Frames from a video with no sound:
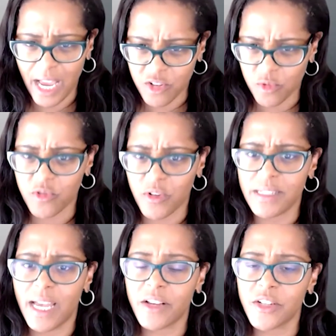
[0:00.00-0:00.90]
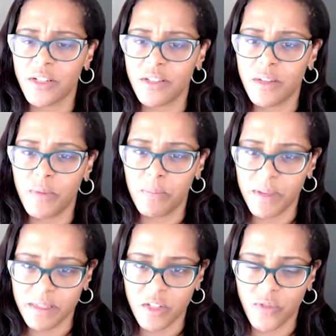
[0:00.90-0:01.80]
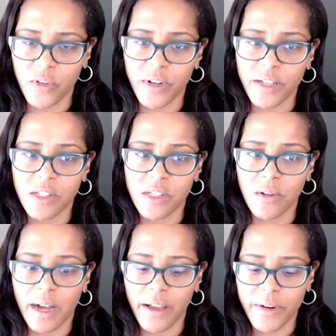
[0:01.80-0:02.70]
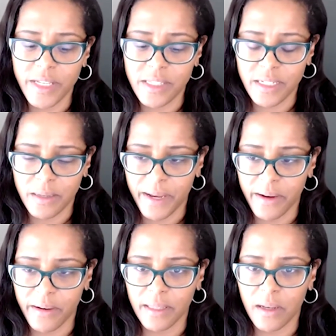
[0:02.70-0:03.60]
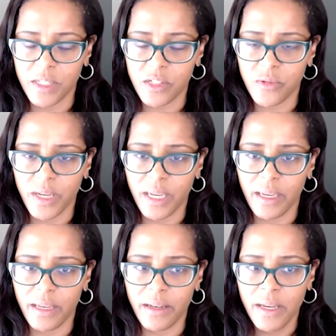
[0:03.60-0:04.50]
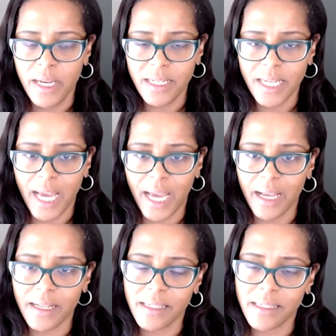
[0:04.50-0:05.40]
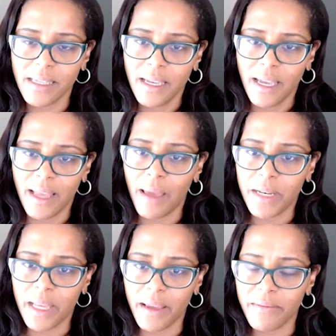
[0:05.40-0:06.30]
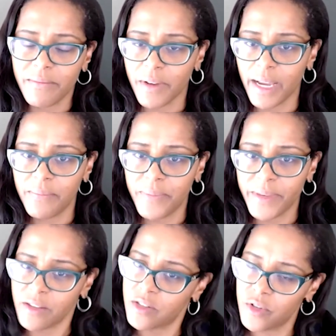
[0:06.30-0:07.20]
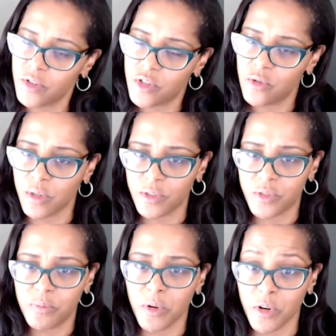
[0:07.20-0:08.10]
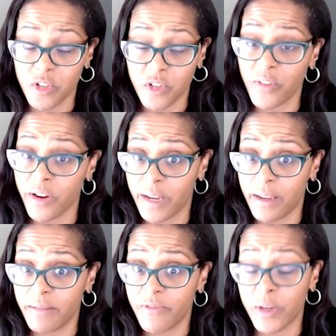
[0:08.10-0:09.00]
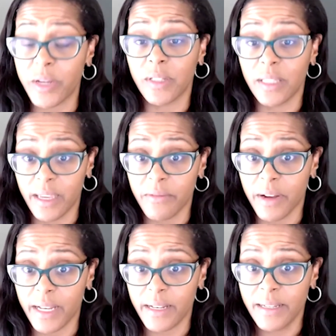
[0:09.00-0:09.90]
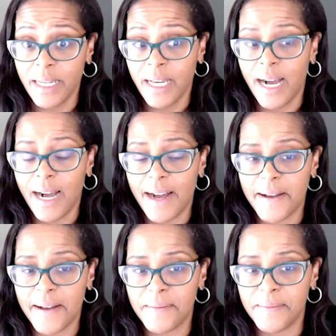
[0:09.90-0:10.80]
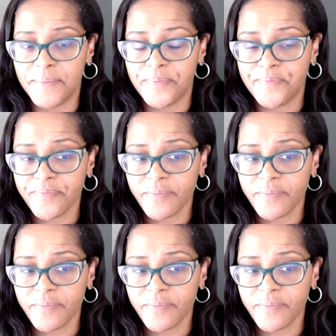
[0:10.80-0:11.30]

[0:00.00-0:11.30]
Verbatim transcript: to actual transactions to be business focused. So I always did a parallel between tax and M&A, right? Because those two worlds merge very frequently, right? Um,